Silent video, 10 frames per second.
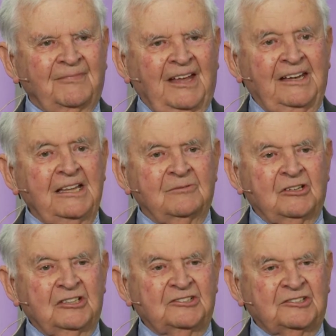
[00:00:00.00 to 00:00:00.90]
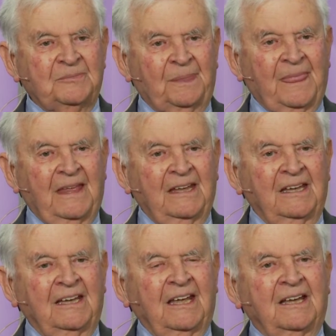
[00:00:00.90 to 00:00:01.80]
In other words,
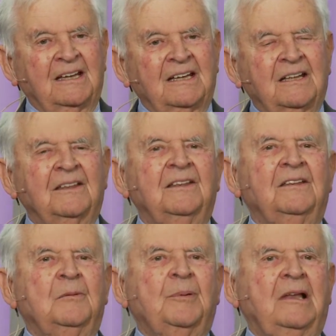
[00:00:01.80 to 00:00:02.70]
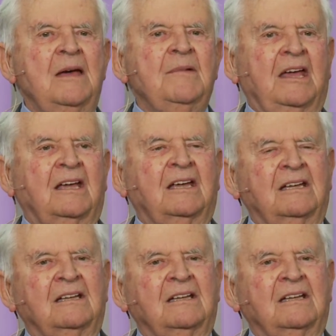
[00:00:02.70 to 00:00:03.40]
the polemic